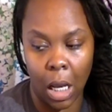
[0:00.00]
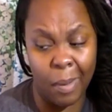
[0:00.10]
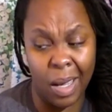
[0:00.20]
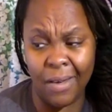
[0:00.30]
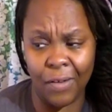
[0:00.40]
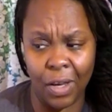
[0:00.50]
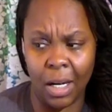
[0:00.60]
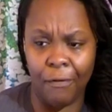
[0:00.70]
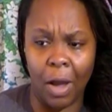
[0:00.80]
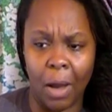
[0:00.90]
Even
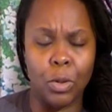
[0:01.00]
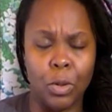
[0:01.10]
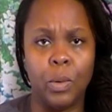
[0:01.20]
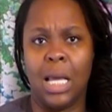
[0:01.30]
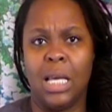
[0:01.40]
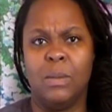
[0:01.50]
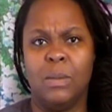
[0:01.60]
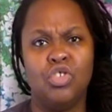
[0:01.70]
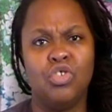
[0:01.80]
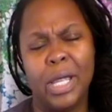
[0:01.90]
if I'm doing like some
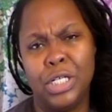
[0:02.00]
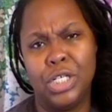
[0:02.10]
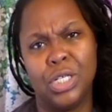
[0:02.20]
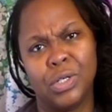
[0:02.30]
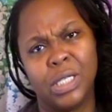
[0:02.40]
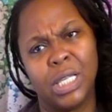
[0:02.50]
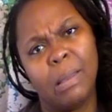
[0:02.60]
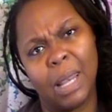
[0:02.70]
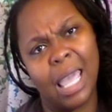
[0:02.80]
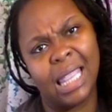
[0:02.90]
stretches or
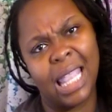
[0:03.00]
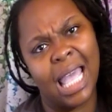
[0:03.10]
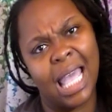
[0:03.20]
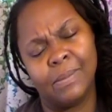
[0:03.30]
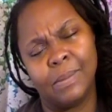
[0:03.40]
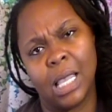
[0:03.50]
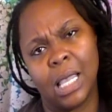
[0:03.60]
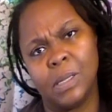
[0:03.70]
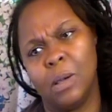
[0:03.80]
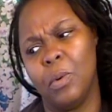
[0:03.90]
something like that,
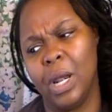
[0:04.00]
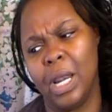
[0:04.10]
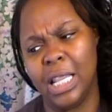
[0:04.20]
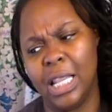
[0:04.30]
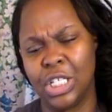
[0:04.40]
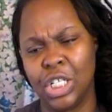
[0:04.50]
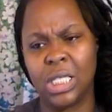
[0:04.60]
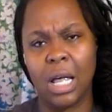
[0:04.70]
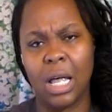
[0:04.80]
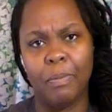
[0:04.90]
sometimes in the morning, there's just
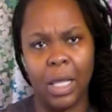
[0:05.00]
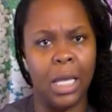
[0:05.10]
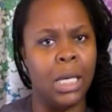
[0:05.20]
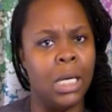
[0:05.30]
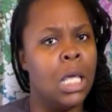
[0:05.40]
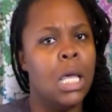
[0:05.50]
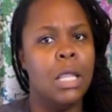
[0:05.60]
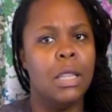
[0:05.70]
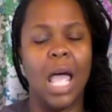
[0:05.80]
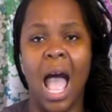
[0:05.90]
something
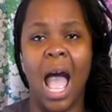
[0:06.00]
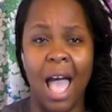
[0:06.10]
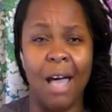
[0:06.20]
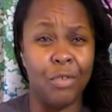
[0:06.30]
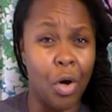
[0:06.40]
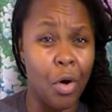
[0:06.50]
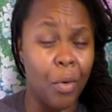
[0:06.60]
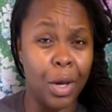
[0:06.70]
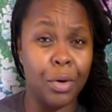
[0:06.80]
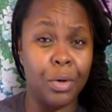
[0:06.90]
that I have
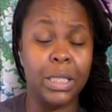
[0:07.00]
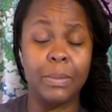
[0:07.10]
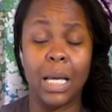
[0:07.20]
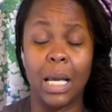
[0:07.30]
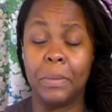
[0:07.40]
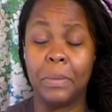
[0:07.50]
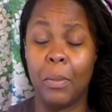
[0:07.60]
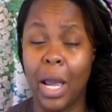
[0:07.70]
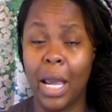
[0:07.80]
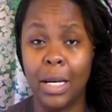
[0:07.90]
going, or sometimes I'm
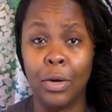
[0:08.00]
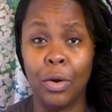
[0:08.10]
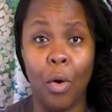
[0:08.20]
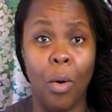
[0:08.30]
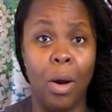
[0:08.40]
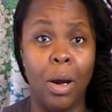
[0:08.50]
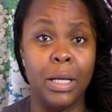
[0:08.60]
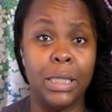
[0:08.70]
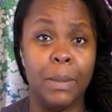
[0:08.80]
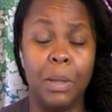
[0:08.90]
waiting
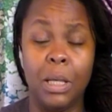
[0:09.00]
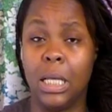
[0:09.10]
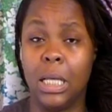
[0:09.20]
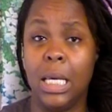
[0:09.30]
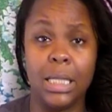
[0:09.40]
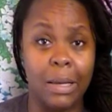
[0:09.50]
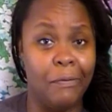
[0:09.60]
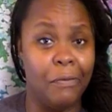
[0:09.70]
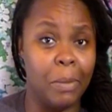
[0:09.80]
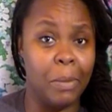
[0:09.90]
on to pick the kids up
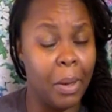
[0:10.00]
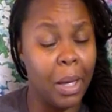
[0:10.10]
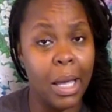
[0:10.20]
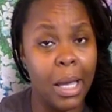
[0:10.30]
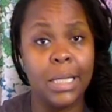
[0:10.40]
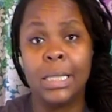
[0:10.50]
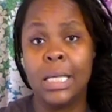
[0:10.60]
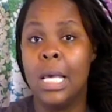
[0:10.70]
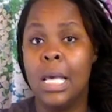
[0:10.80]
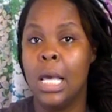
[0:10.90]
from the bus.
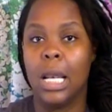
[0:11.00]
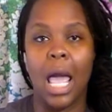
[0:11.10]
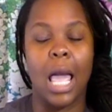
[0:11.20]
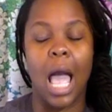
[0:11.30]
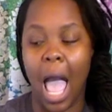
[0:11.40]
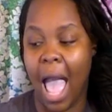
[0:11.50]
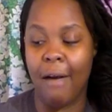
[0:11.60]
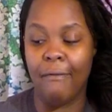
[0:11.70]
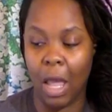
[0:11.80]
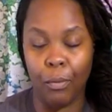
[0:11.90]
Like, I
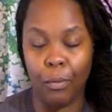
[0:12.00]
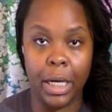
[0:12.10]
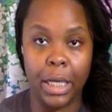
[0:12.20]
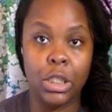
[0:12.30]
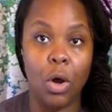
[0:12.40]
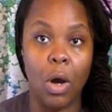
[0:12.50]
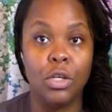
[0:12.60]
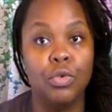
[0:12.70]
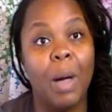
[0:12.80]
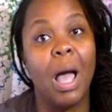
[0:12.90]
have that running. So I
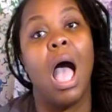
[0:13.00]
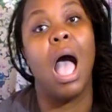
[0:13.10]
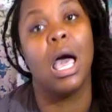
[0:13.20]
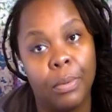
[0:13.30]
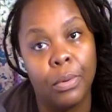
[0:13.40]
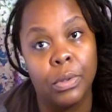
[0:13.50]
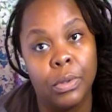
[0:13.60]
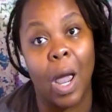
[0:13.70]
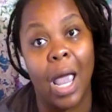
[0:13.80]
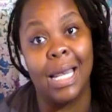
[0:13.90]
do my
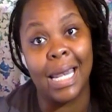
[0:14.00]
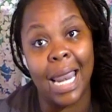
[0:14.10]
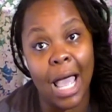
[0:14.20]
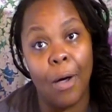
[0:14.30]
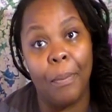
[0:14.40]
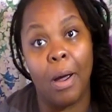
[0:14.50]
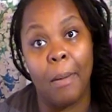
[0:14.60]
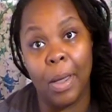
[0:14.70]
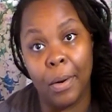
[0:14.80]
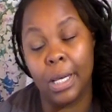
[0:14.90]
Audibles right now.
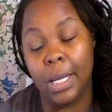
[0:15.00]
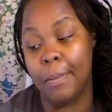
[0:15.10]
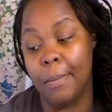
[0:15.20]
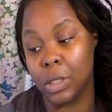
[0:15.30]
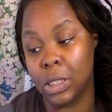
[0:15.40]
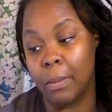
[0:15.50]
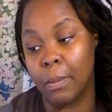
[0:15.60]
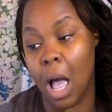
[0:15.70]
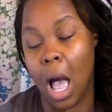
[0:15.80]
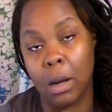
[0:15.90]
Primarily, most of
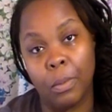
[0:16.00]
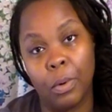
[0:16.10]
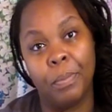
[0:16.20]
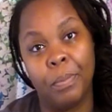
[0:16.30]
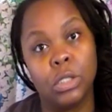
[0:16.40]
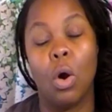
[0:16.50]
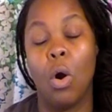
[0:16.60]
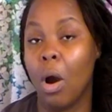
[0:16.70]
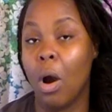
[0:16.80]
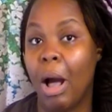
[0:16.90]
my Audible books
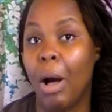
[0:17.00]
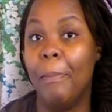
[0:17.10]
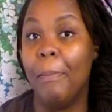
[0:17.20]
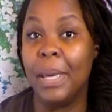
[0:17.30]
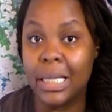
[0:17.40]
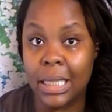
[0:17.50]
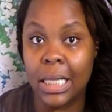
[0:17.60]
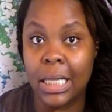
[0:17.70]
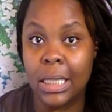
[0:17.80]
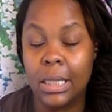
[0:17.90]
are about
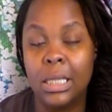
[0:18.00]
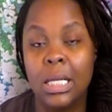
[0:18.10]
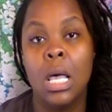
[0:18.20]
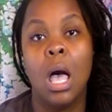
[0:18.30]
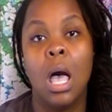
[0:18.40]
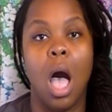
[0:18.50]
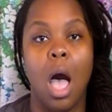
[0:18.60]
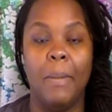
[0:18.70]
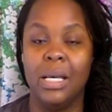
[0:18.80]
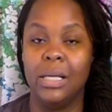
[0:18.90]
business,
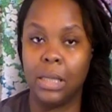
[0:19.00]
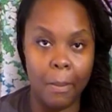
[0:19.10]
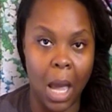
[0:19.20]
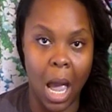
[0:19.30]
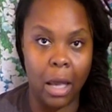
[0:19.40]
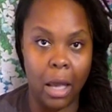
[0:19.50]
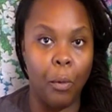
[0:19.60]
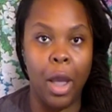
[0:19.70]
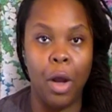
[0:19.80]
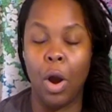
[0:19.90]
in some kind of
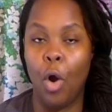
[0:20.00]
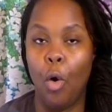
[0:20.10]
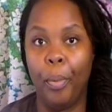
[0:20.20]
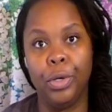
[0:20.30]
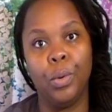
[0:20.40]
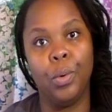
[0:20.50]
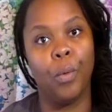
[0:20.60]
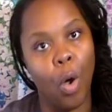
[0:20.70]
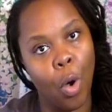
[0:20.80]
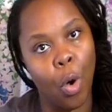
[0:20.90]
way, or helping you
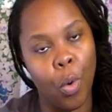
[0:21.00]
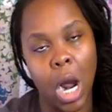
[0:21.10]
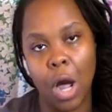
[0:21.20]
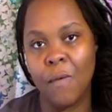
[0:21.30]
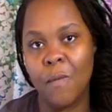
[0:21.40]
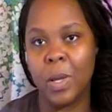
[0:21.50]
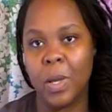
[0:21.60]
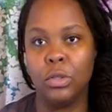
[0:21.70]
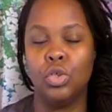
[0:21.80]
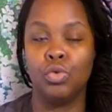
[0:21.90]
grow or
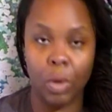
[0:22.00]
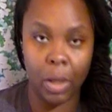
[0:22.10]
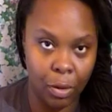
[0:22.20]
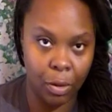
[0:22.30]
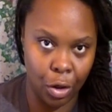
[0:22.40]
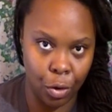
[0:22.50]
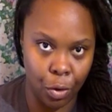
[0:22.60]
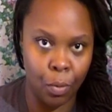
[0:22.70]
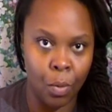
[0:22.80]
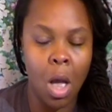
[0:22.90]
helping strengthen
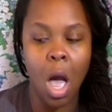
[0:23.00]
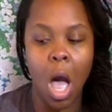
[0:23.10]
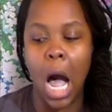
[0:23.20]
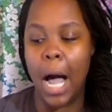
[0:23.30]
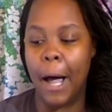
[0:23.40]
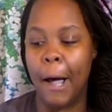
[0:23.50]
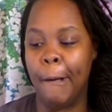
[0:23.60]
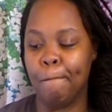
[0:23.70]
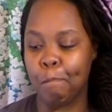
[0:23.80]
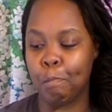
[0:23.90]
you.
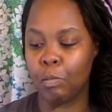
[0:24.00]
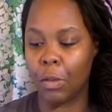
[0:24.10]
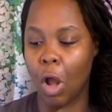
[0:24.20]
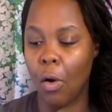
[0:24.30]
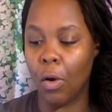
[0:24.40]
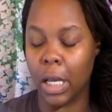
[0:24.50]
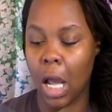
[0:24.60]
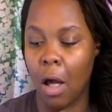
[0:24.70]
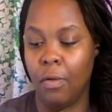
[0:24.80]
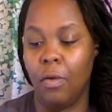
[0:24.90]
The
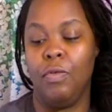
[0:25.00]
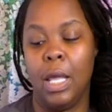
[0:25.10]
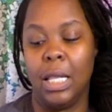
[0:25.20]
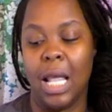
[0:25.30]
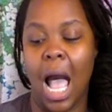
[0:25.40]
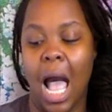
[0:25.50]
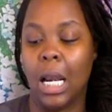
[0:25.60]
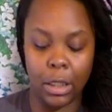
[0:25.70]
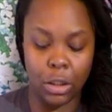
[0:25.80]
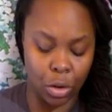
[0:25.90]
only other thing that I
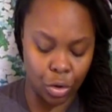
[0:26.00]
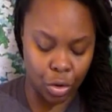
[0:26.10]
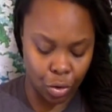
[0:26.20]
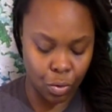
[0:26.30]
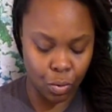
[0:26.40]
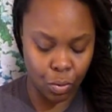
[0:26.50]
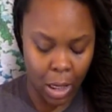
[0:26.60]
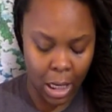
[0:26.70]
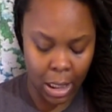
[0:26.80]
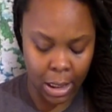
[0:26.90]
like to do
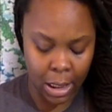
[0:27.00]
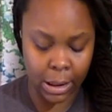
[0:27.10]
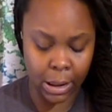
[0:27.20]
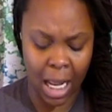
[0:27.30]
is, I